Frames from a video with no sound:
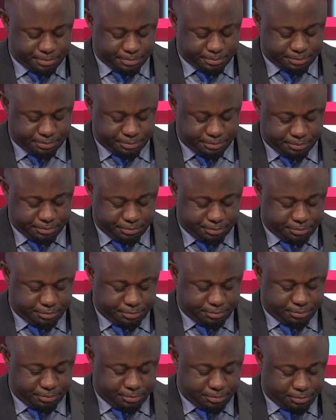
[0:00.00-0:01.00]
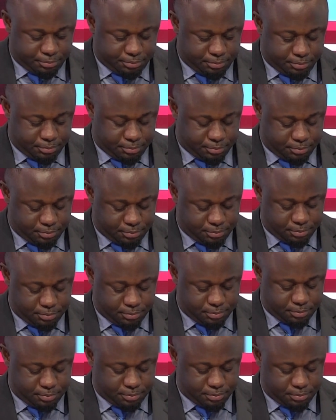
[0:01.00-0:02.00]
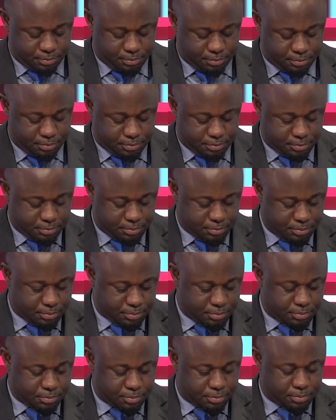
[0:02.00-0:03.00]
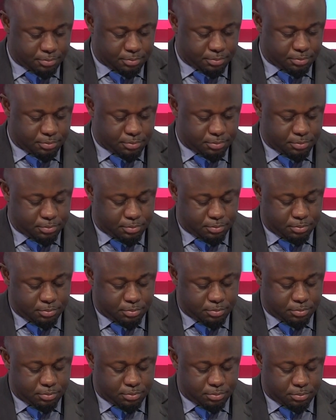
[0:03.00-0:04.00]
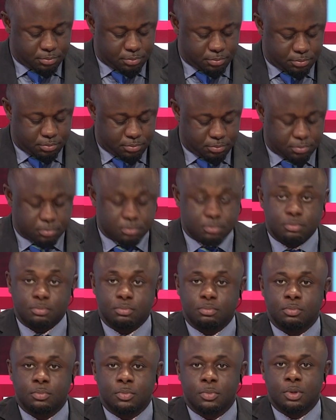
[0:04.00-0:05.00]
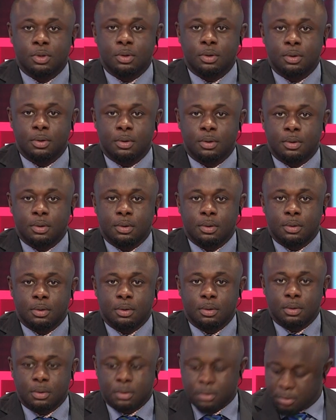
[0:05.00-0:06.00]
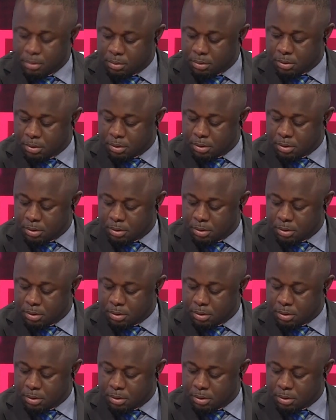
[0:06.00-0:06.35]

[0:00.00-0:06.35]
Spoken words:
[no speech]